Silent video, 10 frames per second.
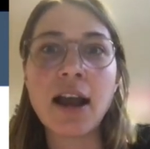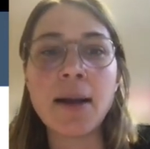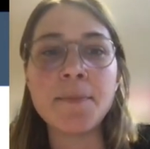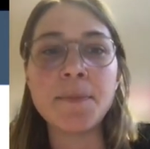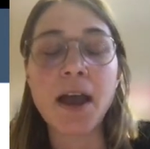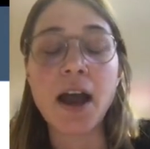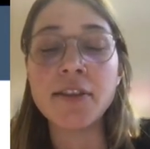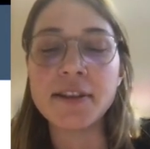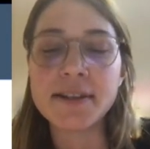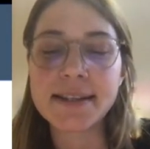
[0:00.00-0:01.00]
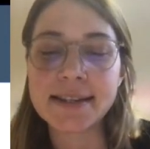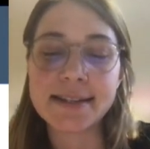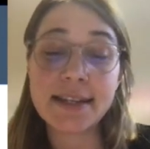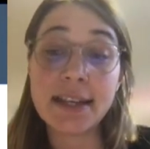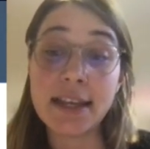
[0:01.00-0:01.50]
others can
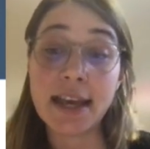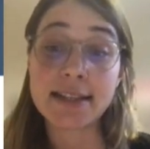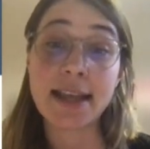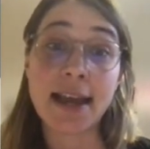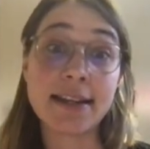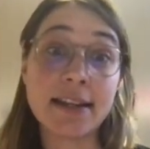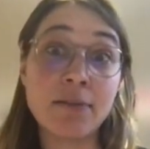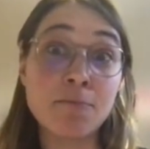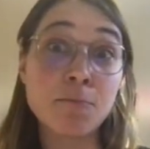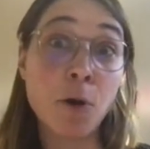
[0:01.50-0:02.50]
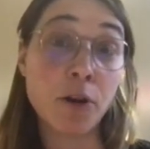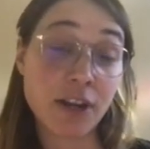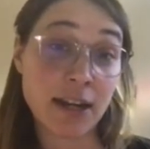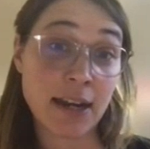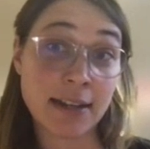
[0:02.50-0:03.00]
see exactly
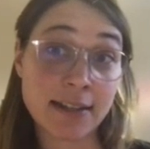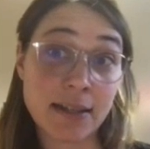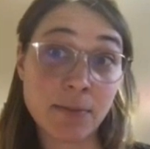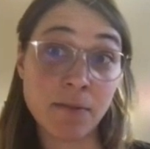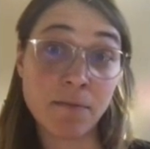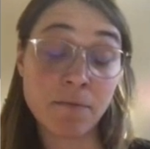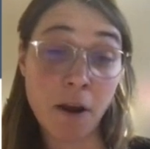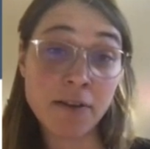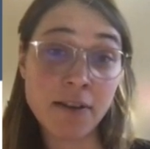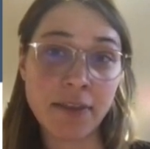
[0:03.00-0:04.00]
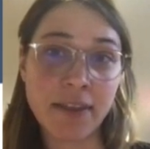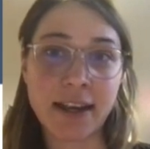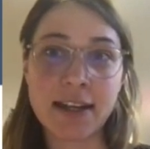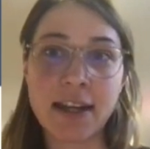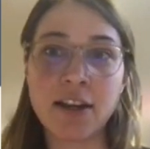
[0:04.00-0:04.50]
what analyses we've run, and that
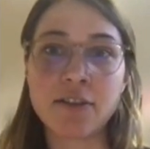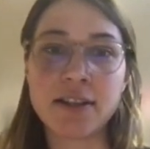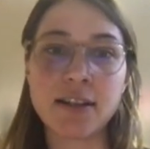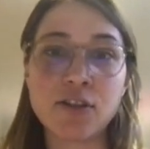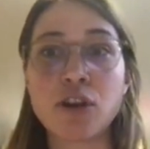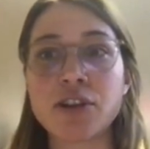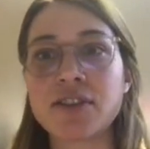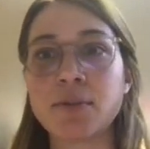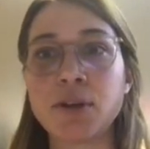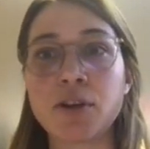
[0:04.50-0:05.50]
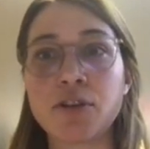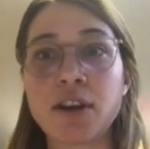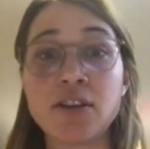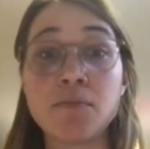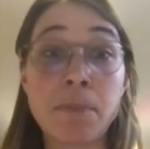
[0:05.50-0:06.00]
can increase the trust that we're not
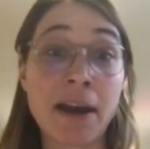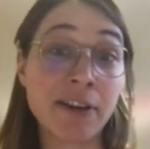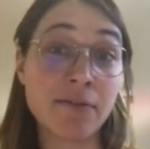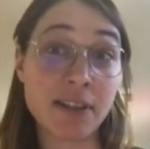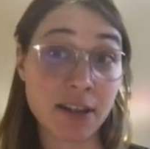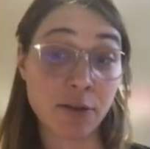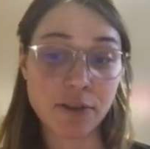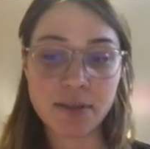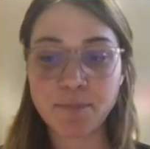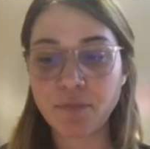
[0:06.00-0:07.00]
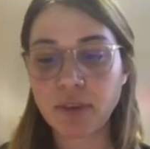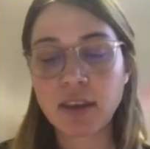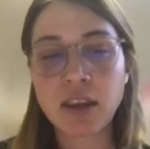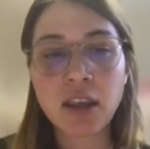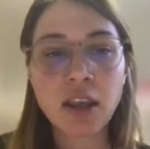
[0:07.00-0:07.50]
trying to bury results.
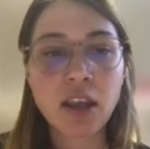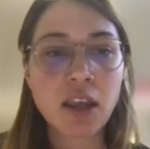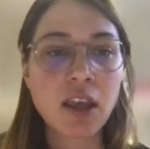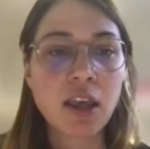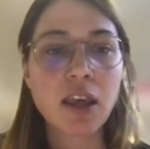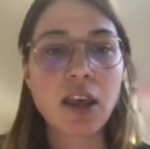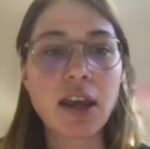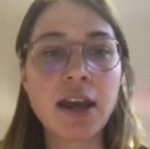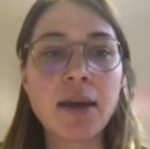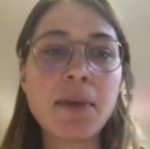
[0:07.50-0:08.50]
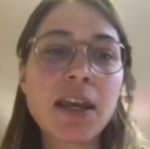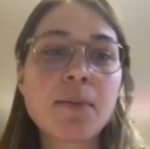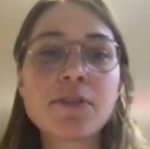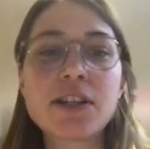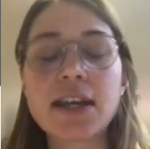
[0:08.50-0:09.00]
It
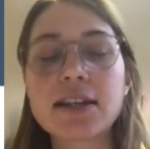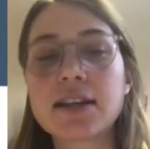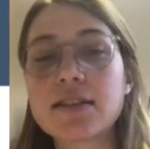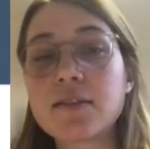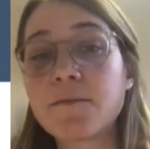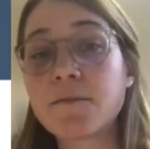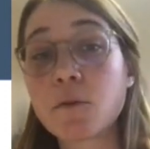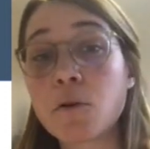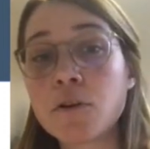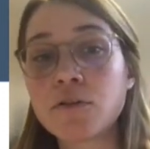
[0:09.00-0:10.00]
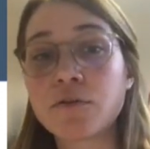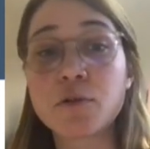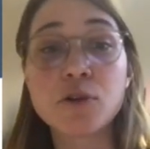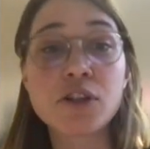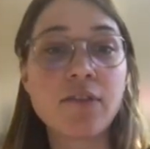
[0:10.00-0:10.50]
can protect against fraud or
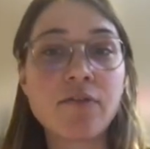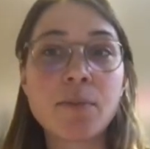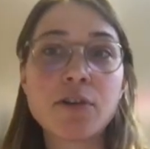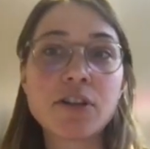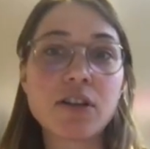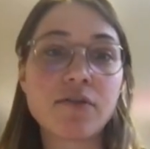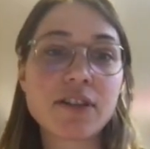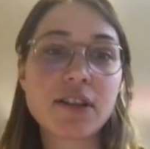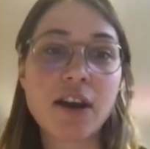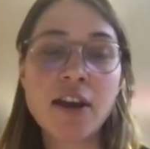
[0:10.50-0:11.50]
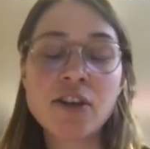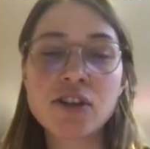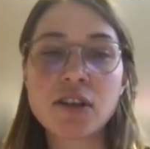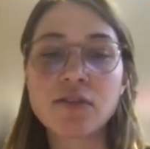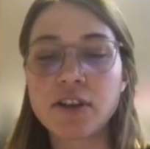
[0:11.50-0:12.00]
fraudulent reporting of
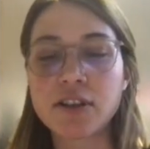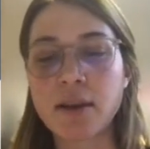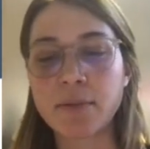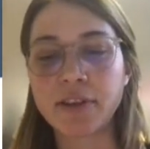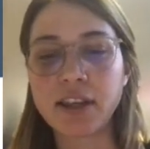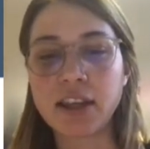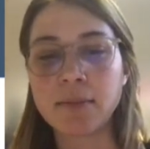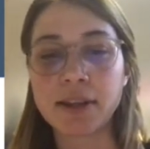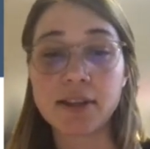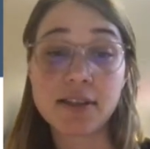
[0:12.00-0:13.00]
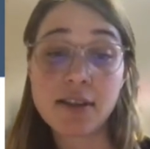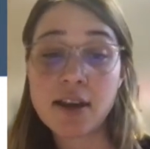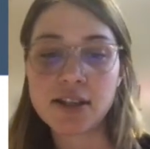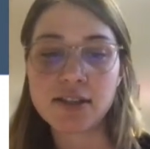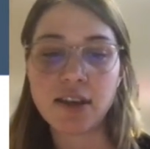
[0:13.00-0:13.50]
research. So, for example, thinking about the
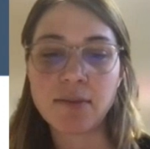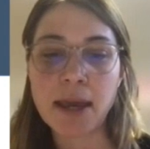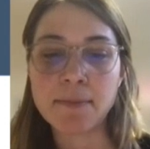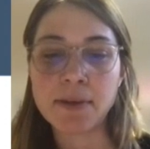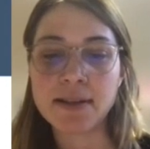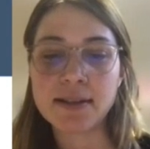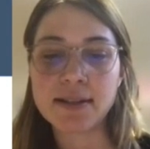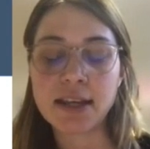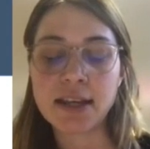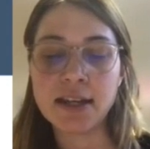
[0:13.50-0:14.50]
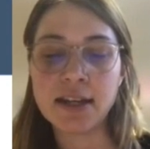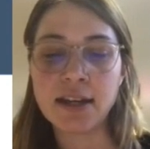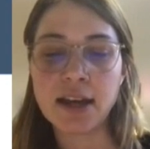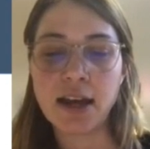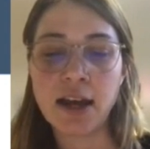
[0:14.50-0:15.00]
Surgisphere papers
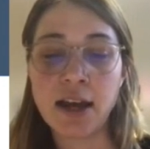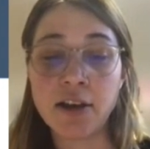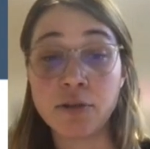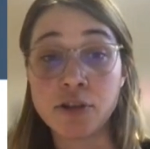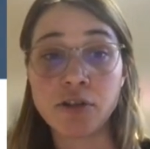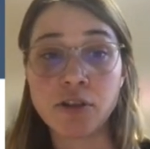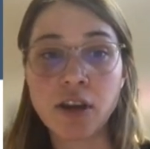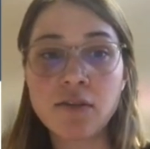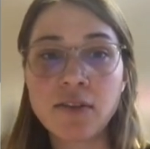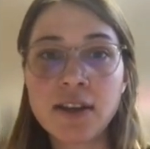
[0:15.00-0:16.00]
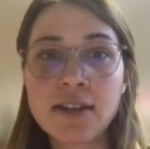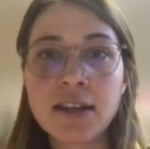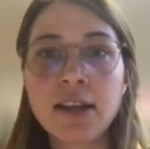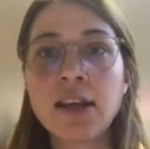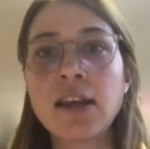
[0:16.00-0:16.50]
in or during COVID,